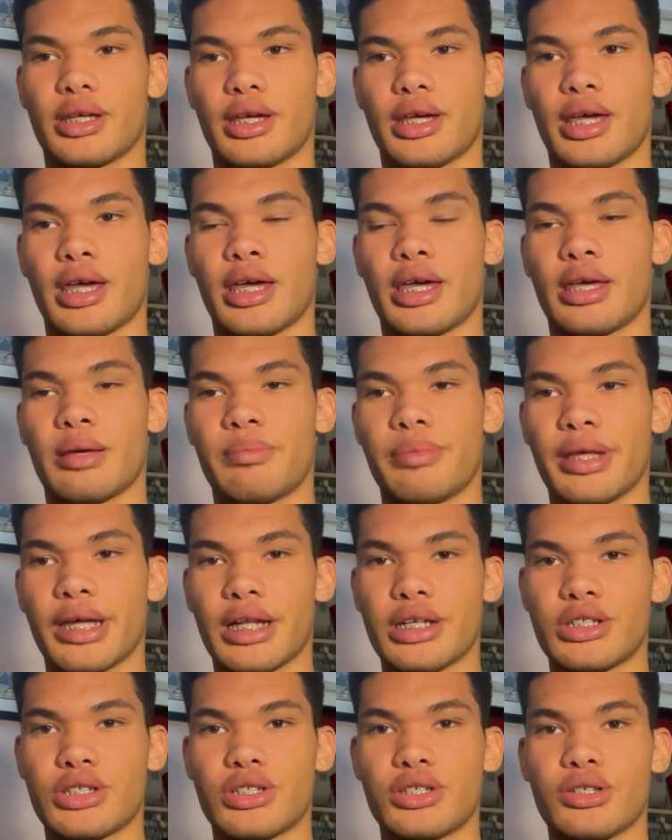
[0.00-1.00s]
a
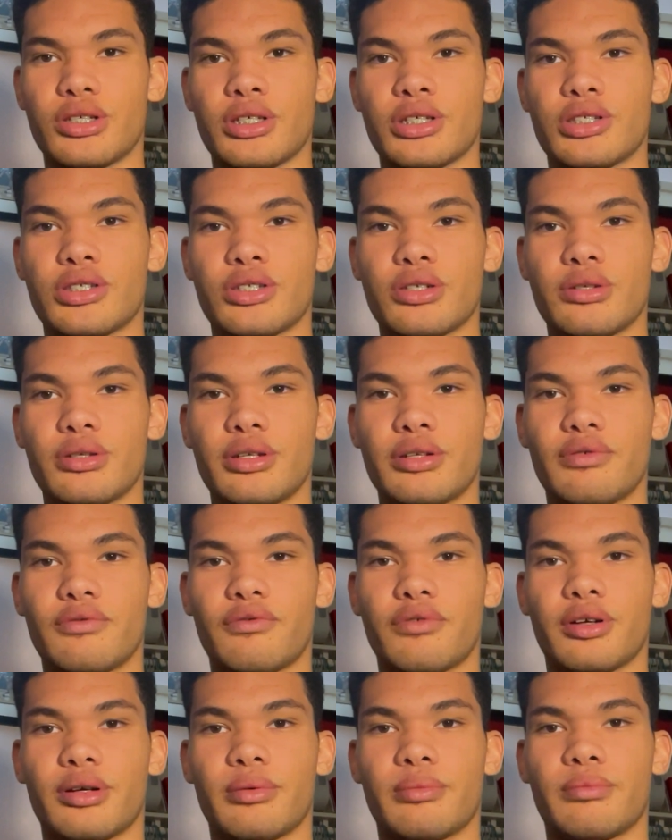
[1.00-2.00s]
PhD student
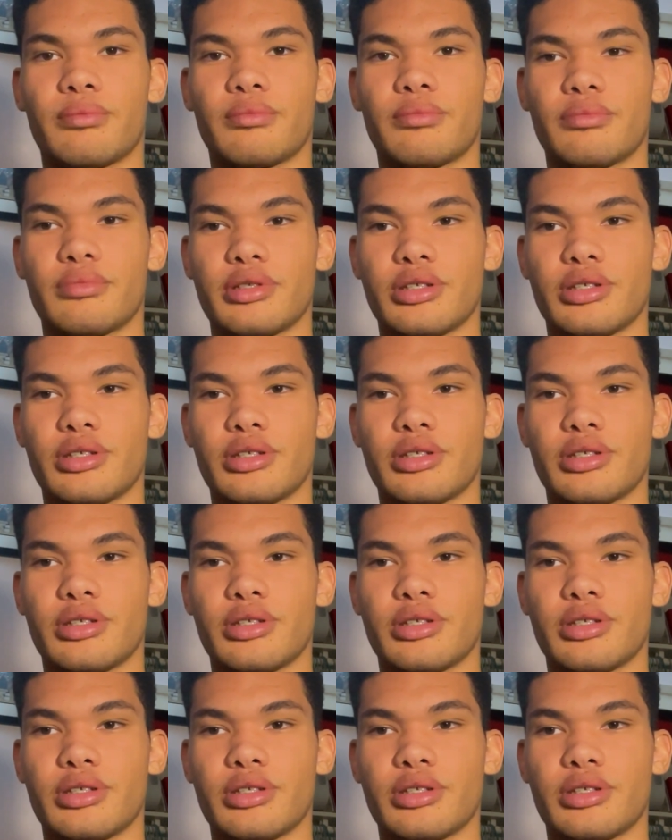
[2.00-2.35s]
from